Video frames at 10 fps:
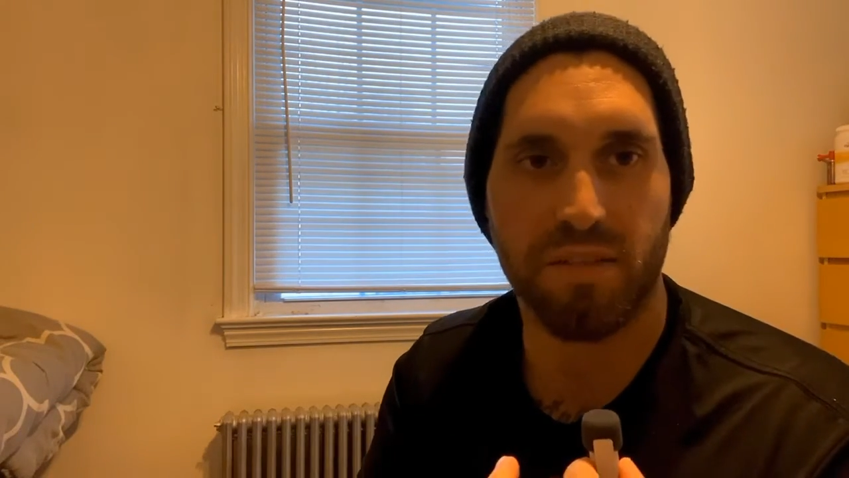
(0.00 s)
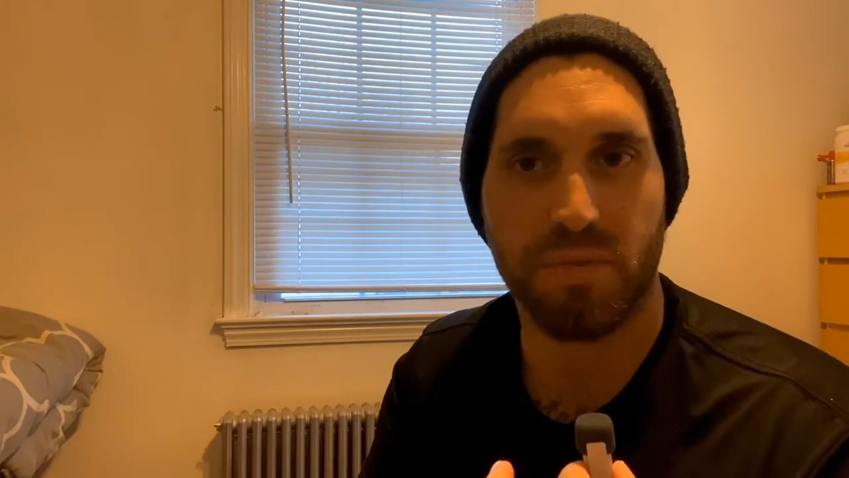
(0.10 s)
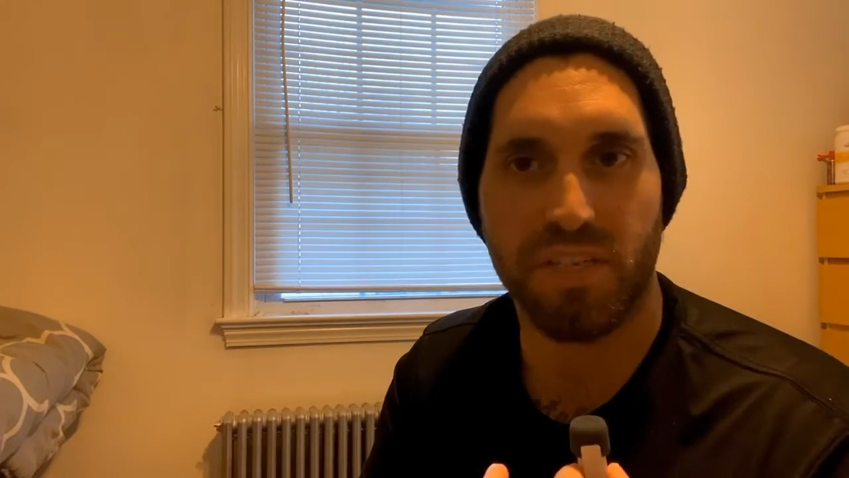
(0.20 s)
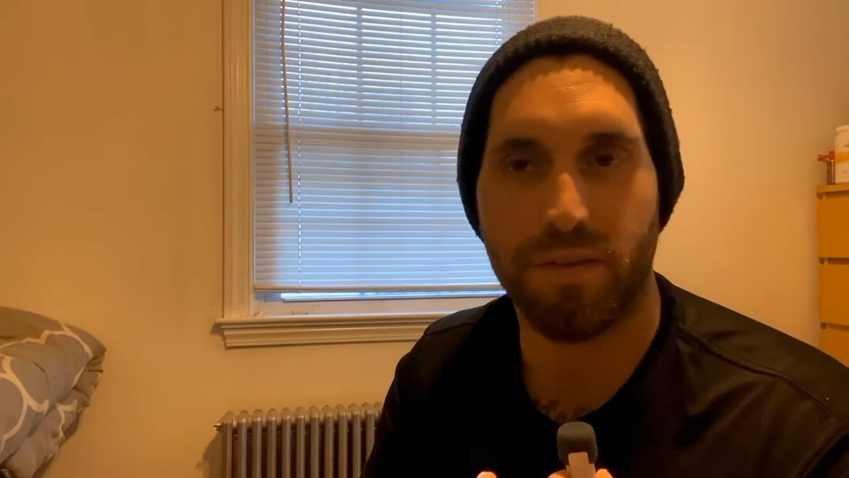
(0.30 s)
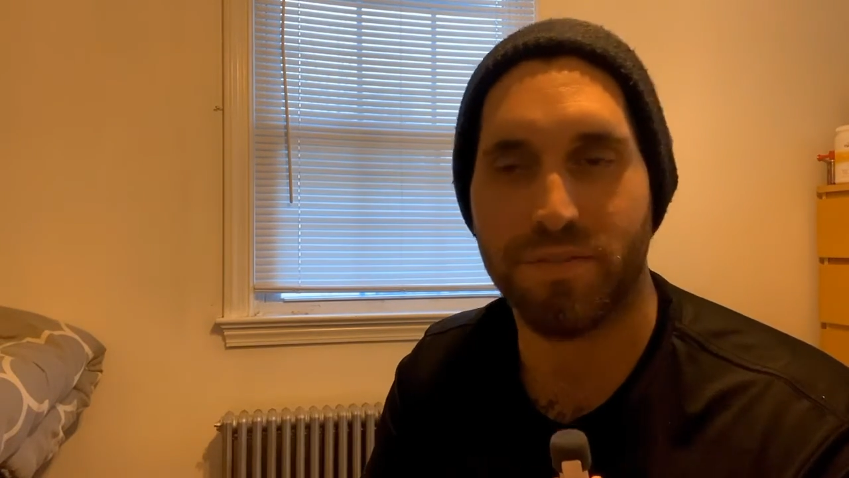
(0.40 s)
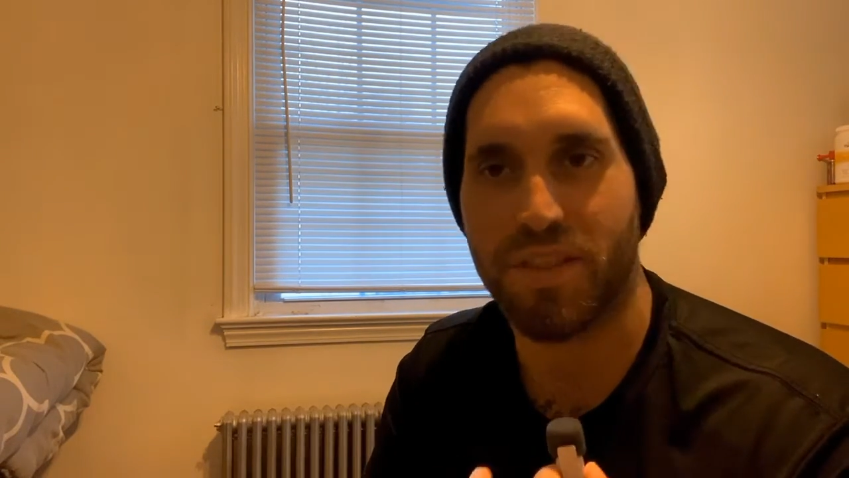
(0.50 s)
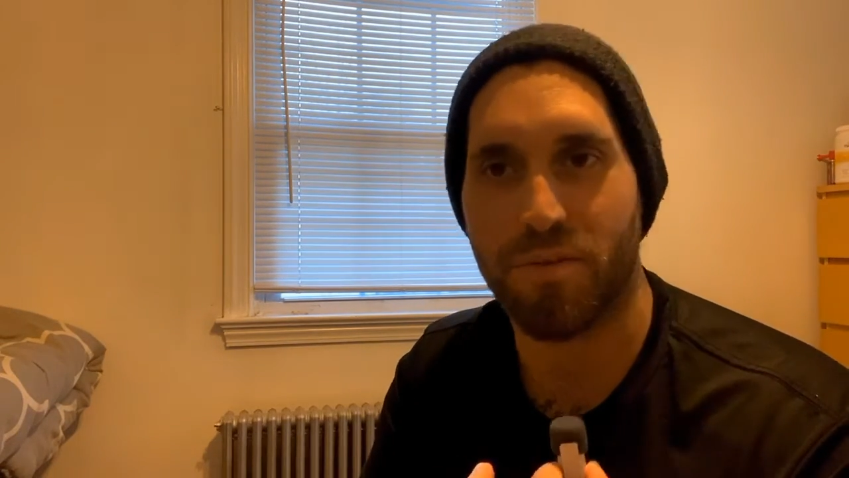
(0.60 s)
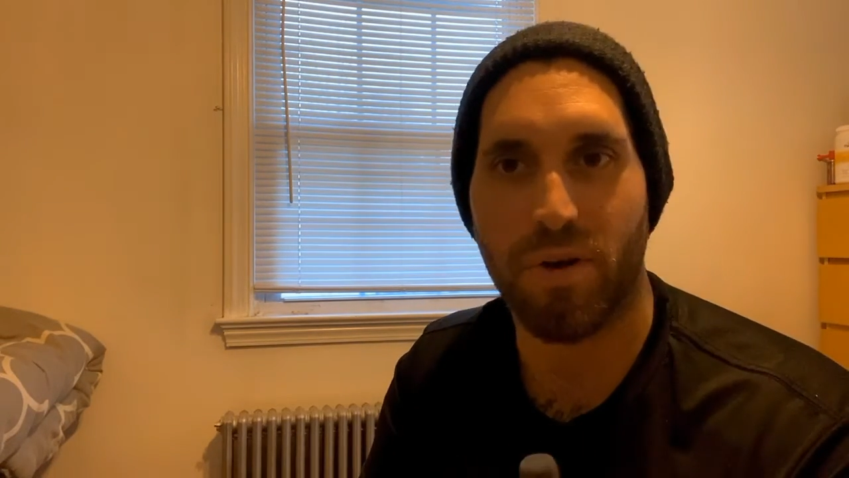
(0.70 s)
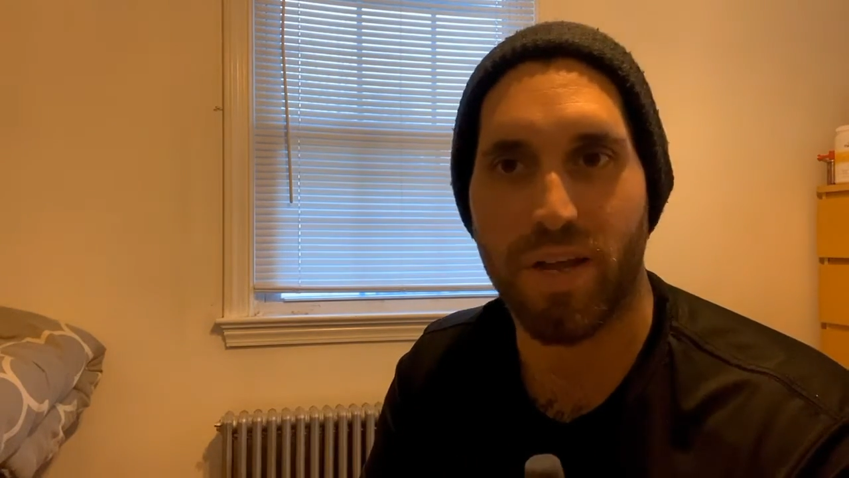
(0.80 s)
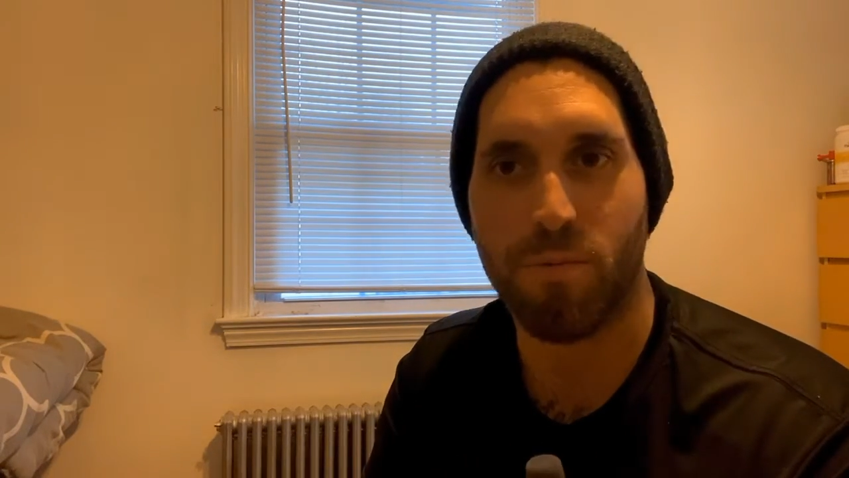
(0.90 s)
themselves in the
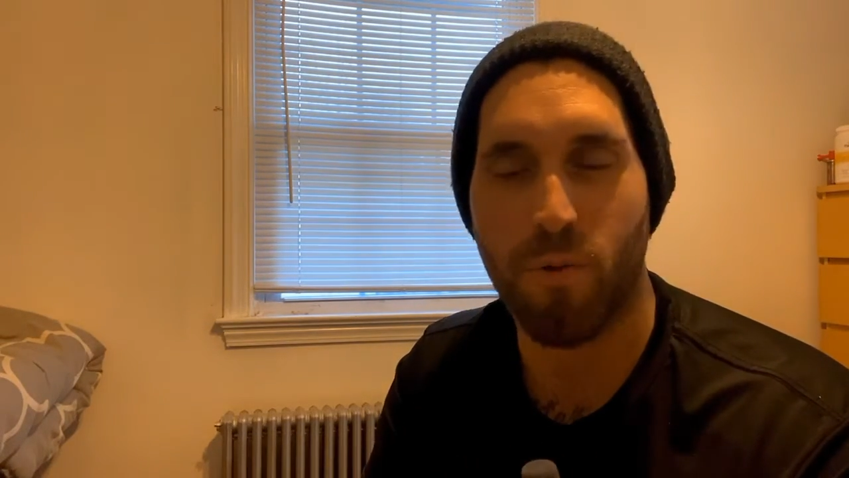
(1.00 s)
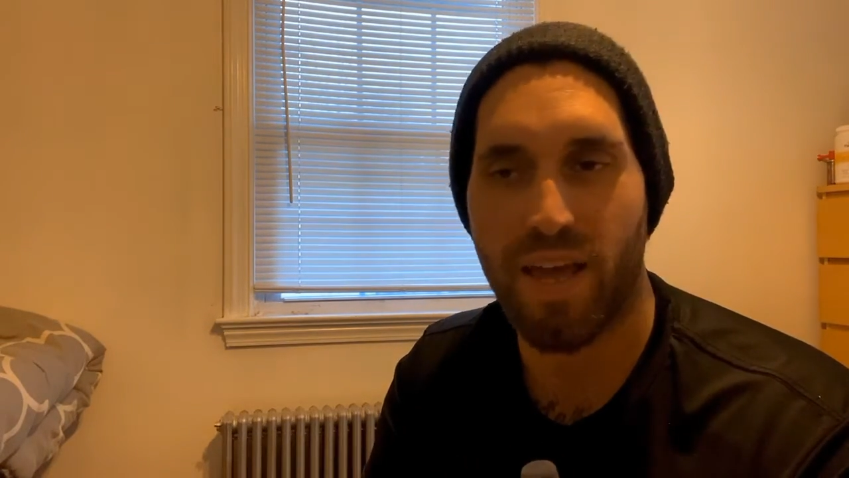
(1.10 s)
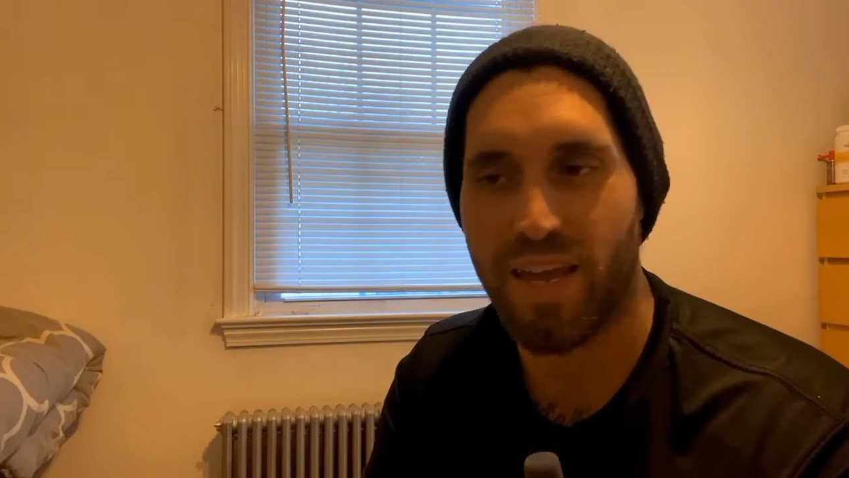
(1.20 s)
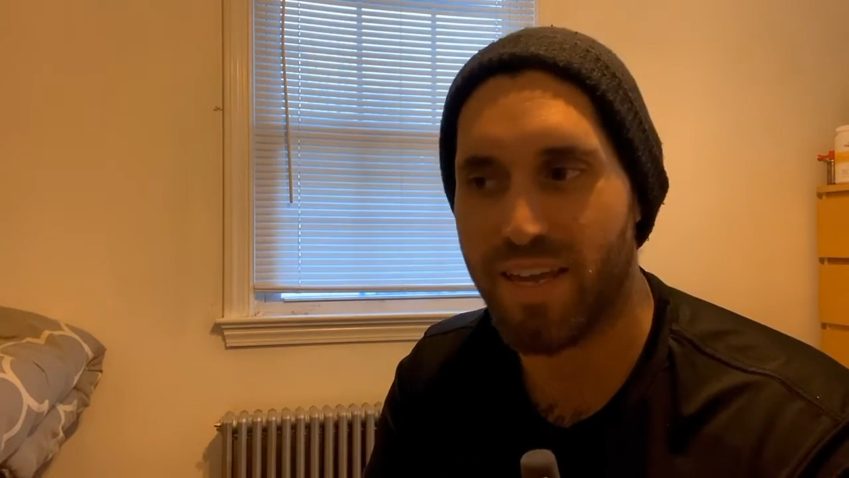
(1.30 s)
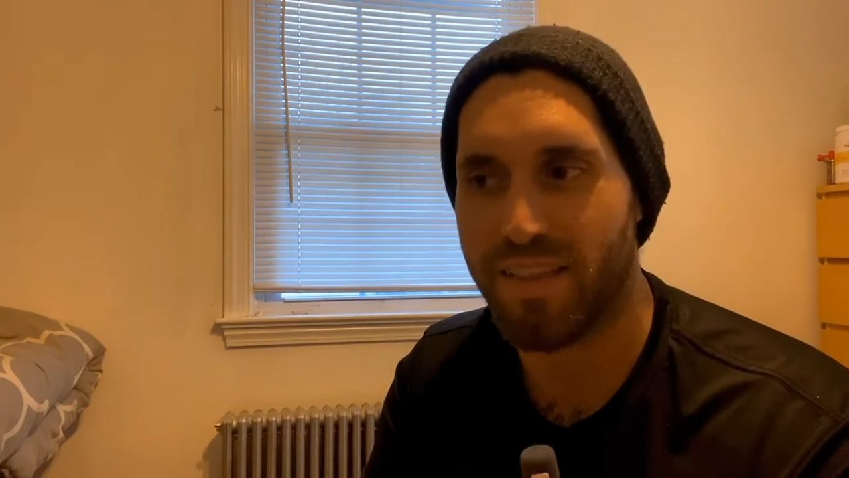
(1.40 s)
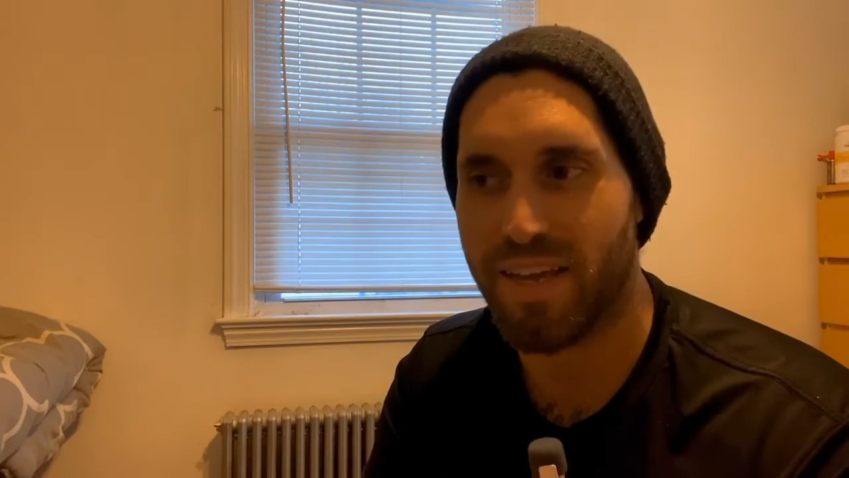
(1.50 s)
right way and they